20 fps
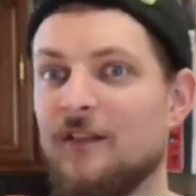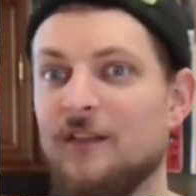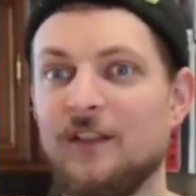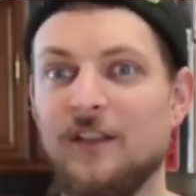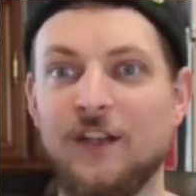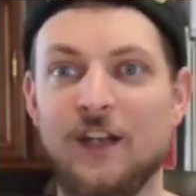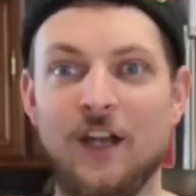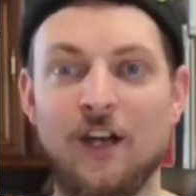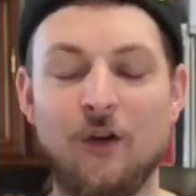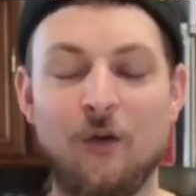
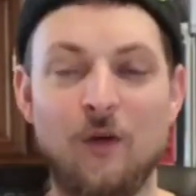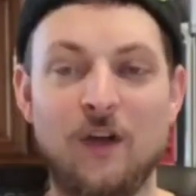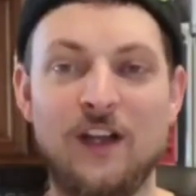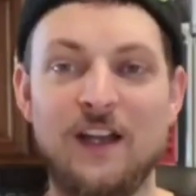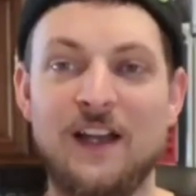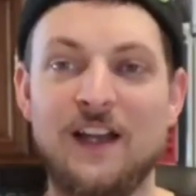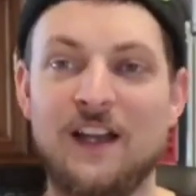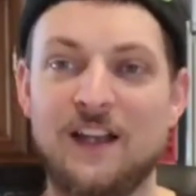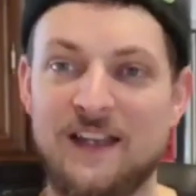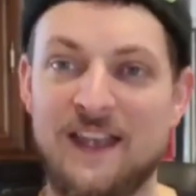you know,
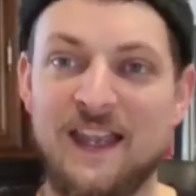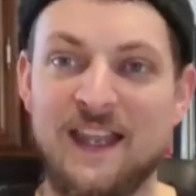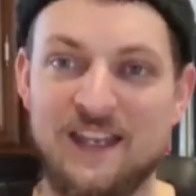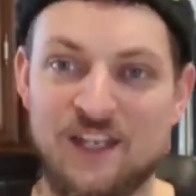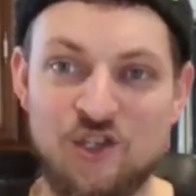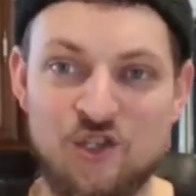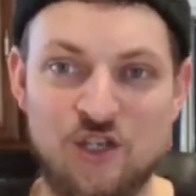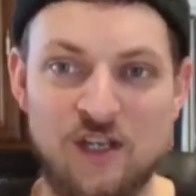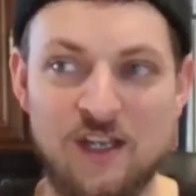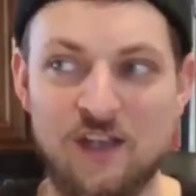a
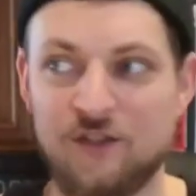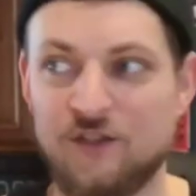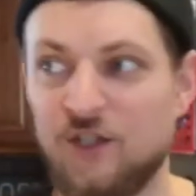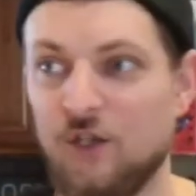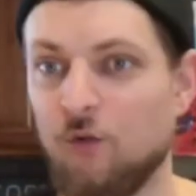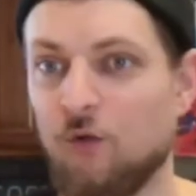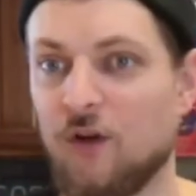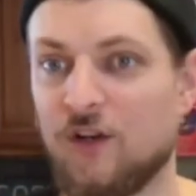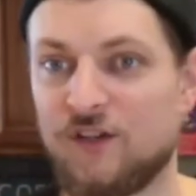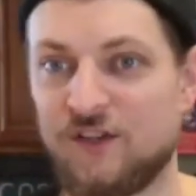Canon
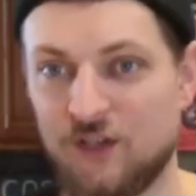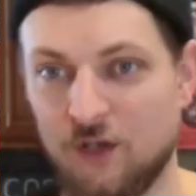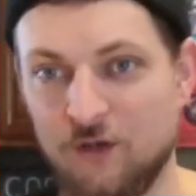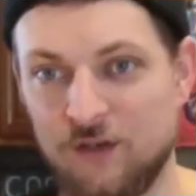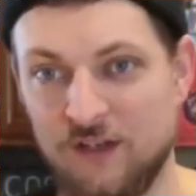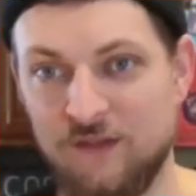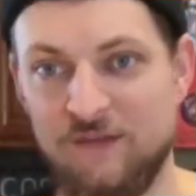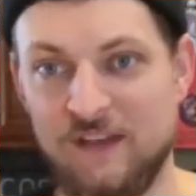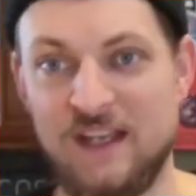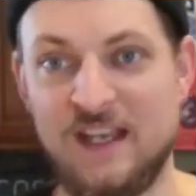GL2 or a
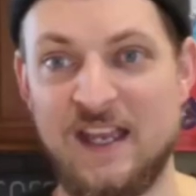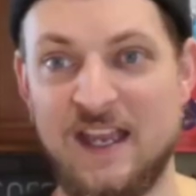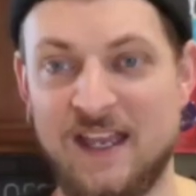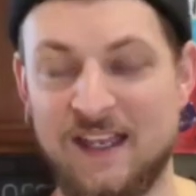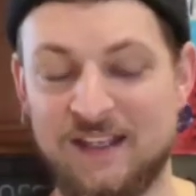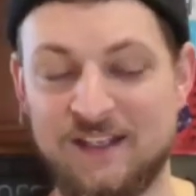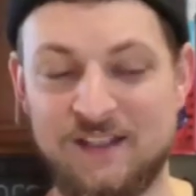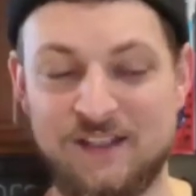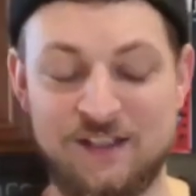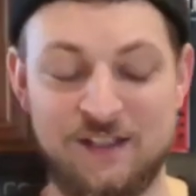Sony
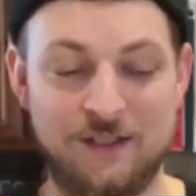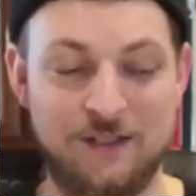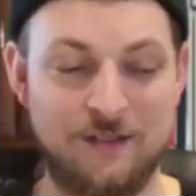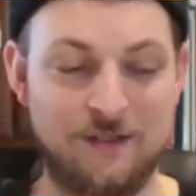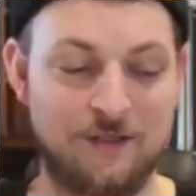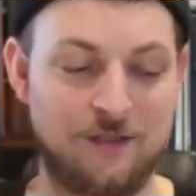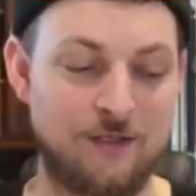VX,